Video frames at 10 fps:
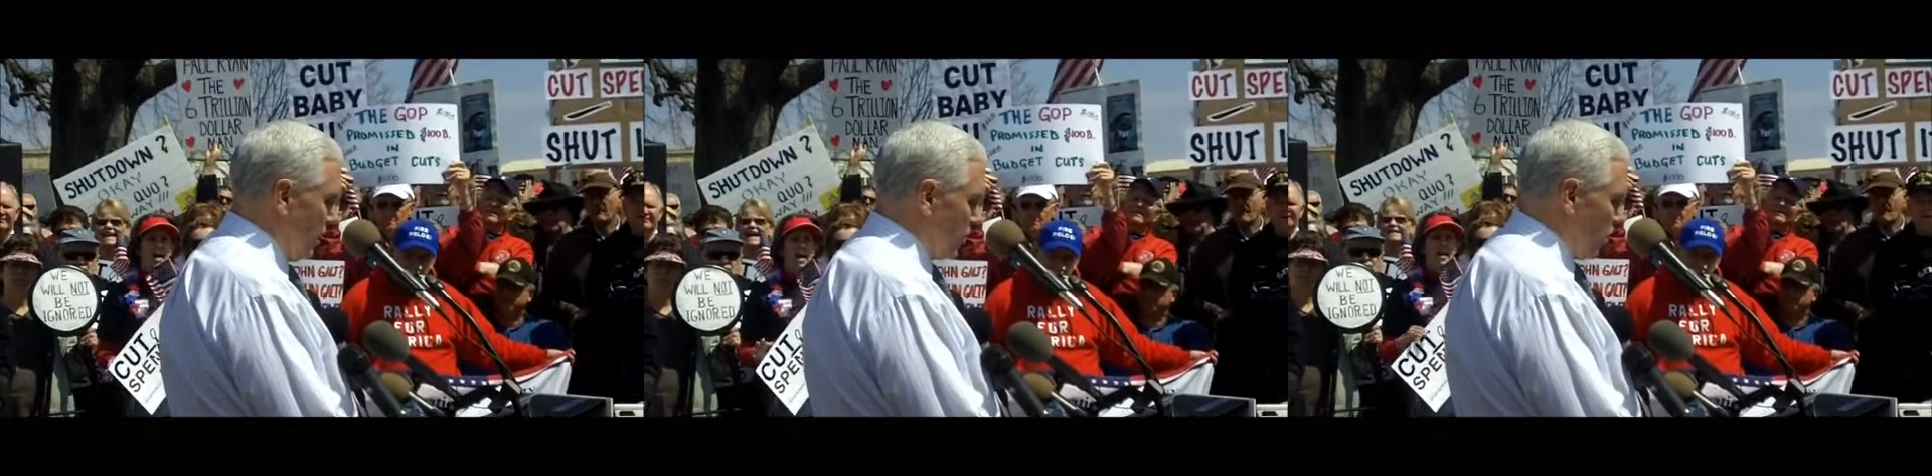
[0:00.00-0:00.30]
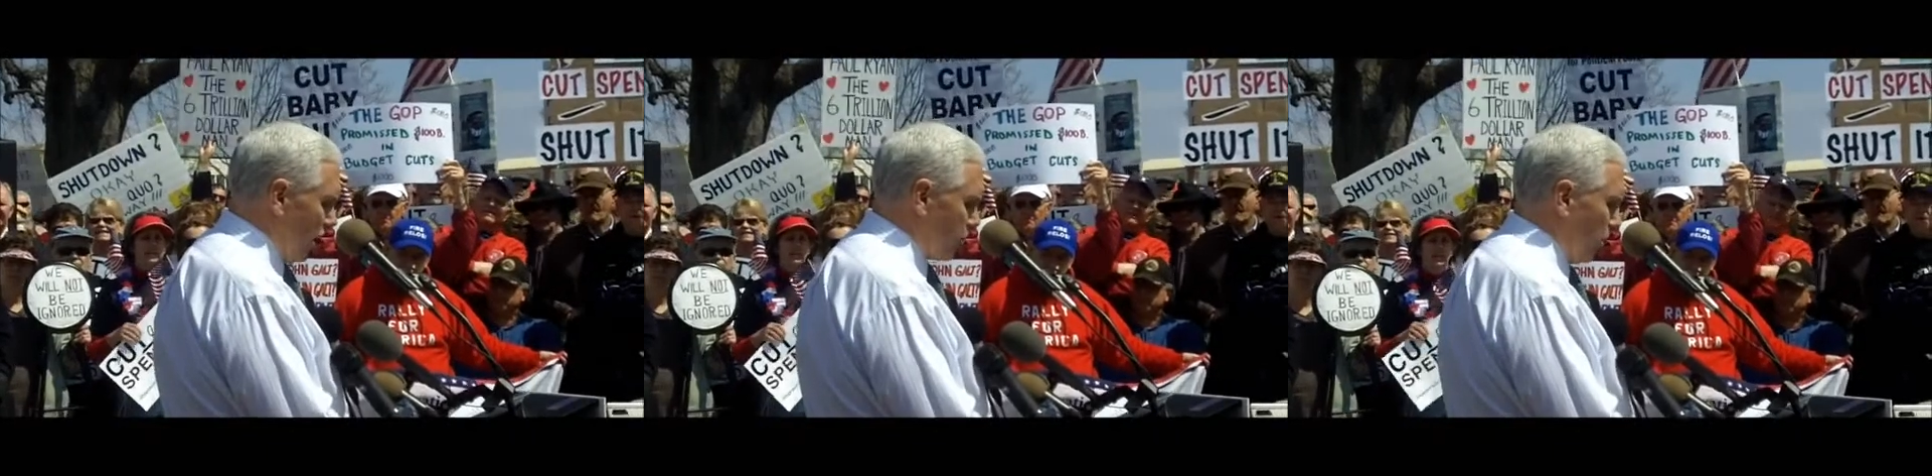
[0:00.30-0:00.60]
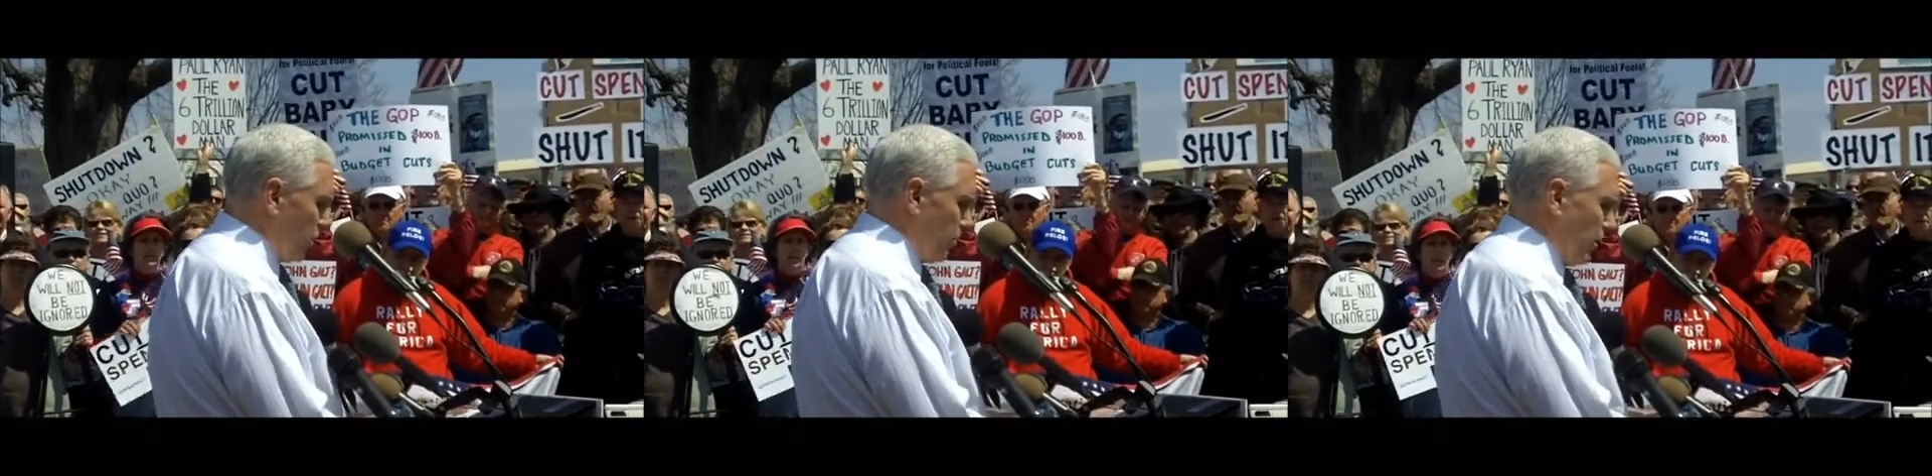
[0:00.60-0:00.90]
So let's
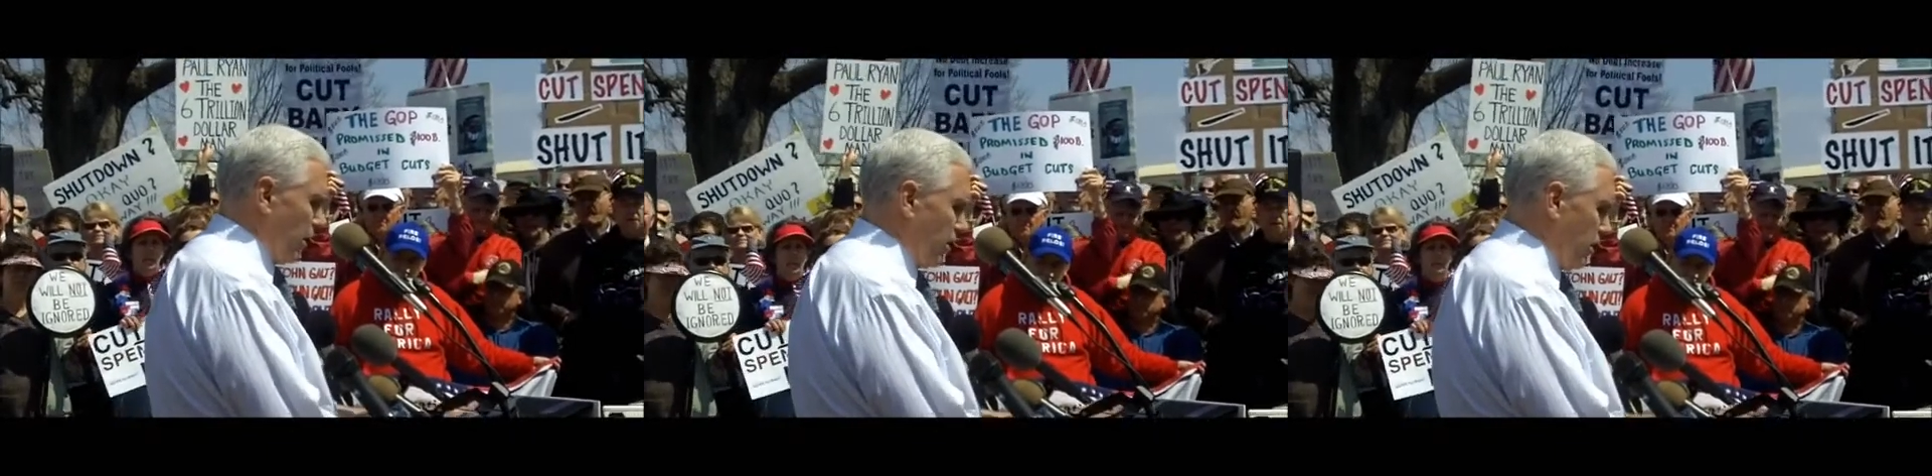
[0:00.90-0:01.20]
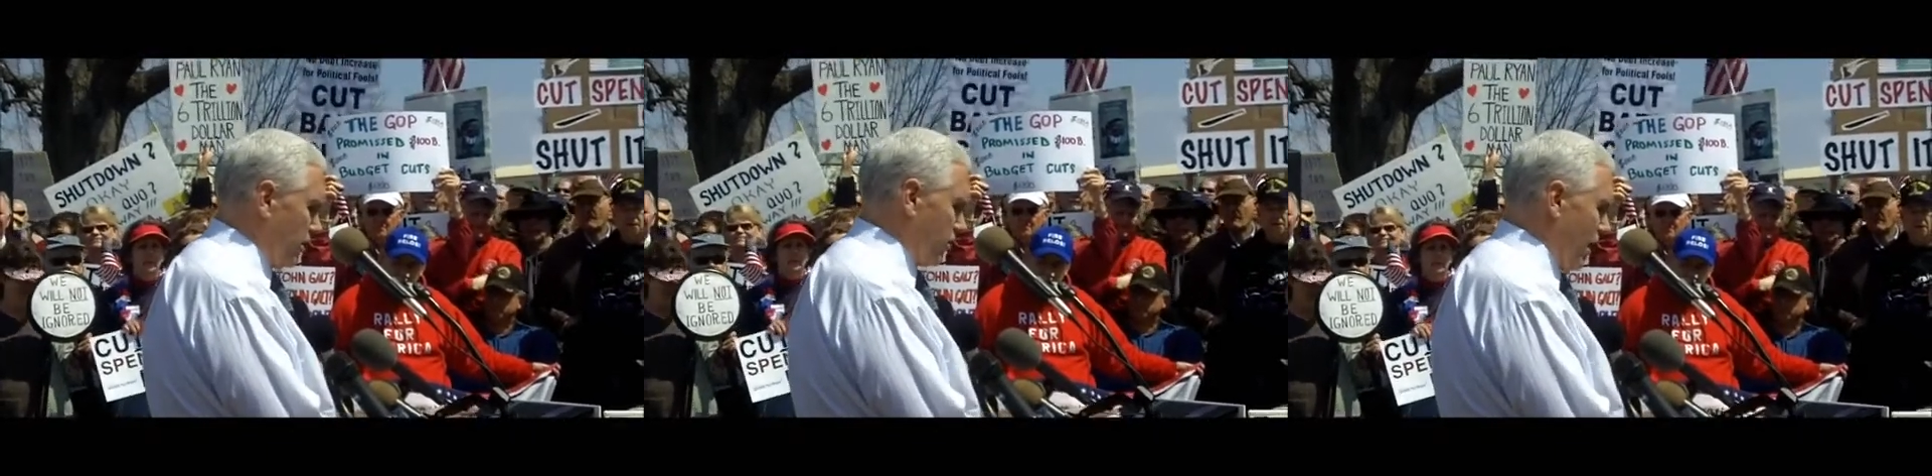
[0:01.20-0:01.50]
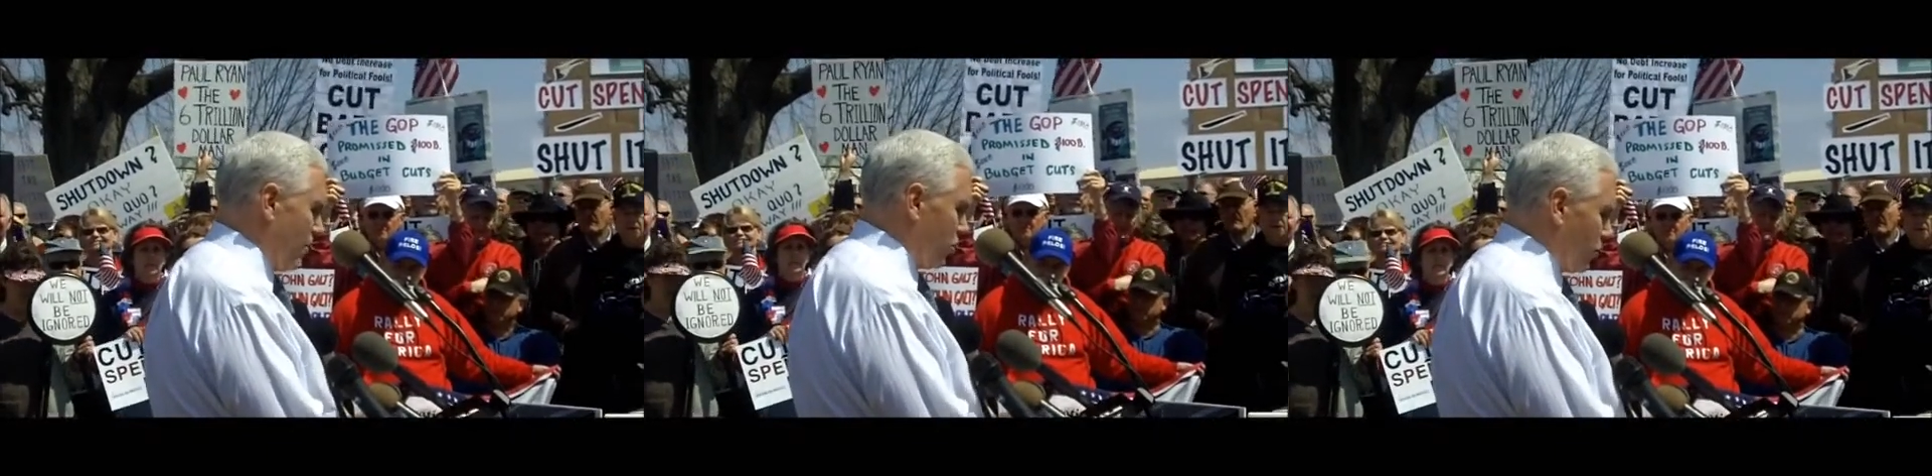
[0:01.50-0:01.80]
put the political
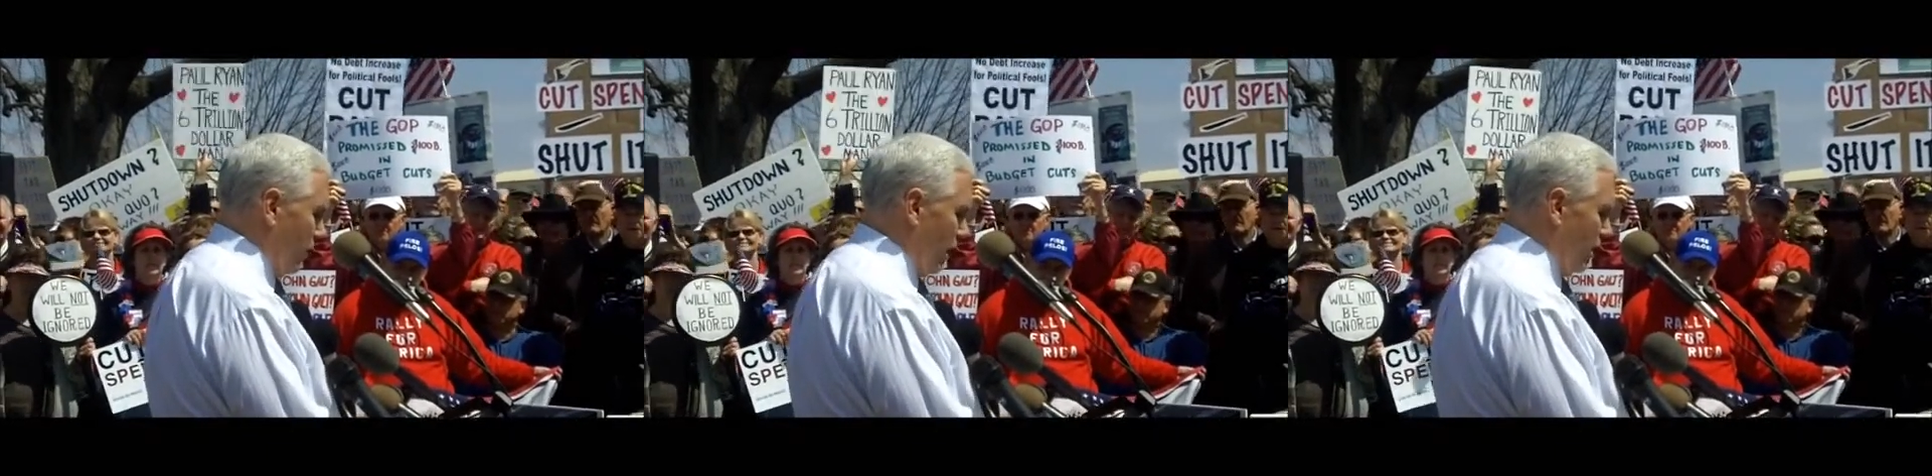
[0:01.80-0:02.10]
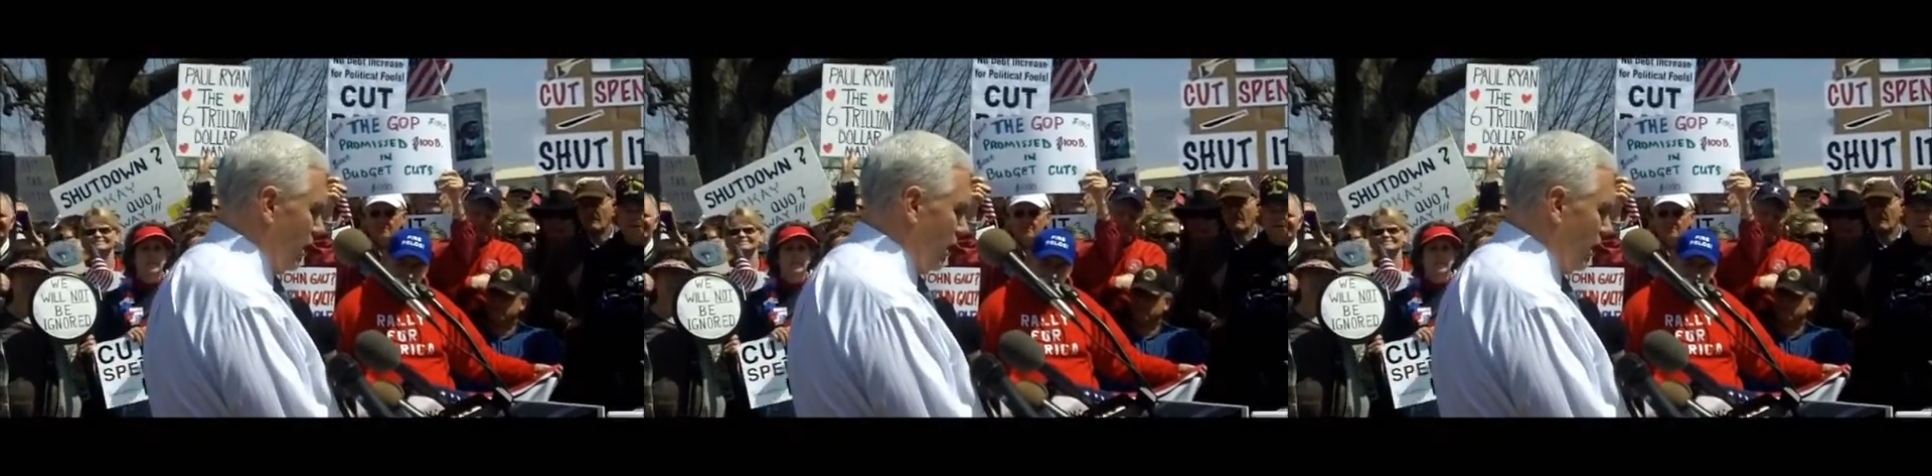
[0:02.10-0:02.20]
establishment on